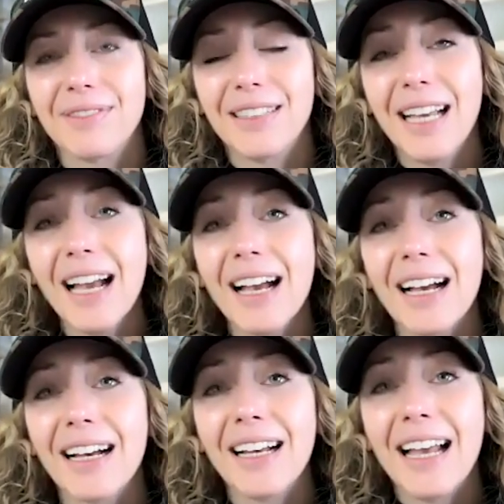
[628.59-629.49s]

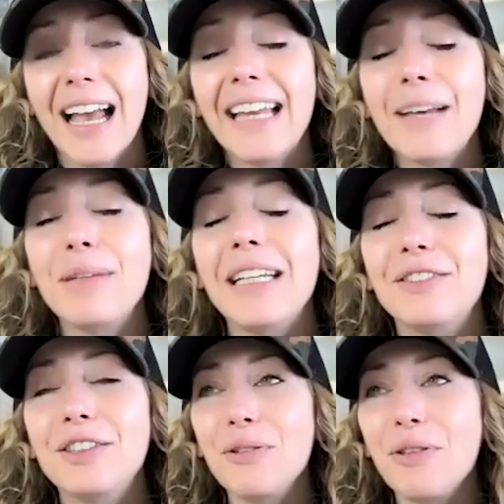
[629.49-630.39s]
Yeah. And I mean,
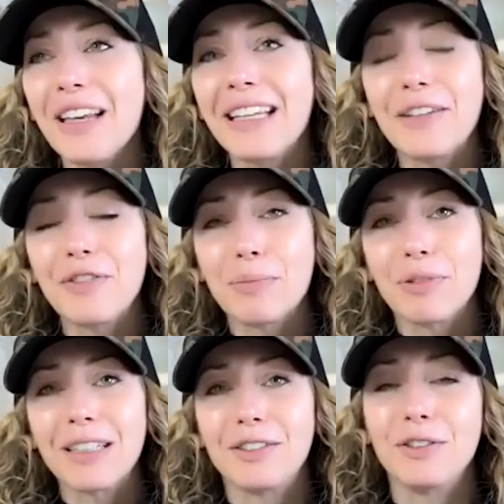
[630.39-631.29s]
do you think it even
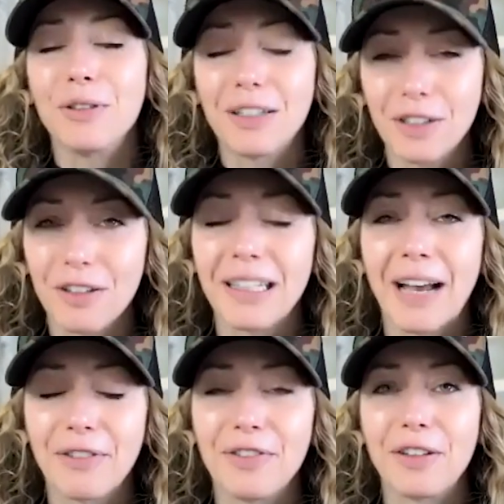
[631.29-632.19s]
brings, you guys already
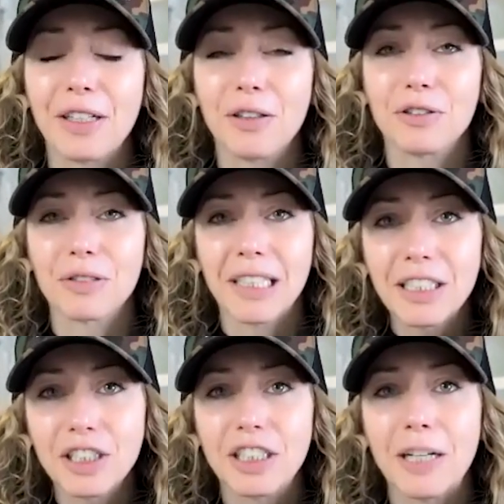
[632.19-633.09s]
have a very close
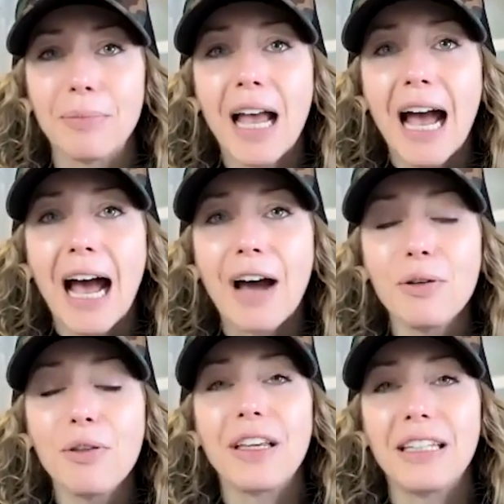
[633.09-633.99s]
relationship. How do
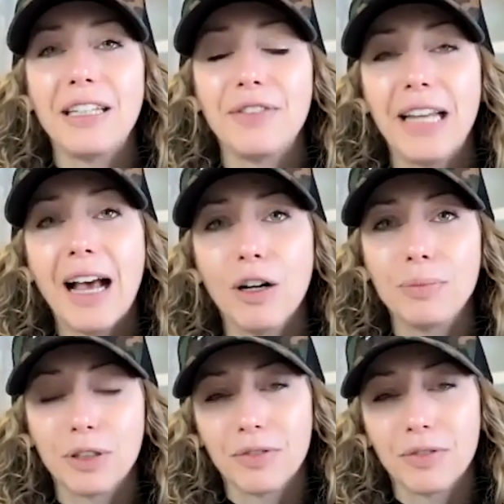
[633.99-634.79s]
you think it even helped your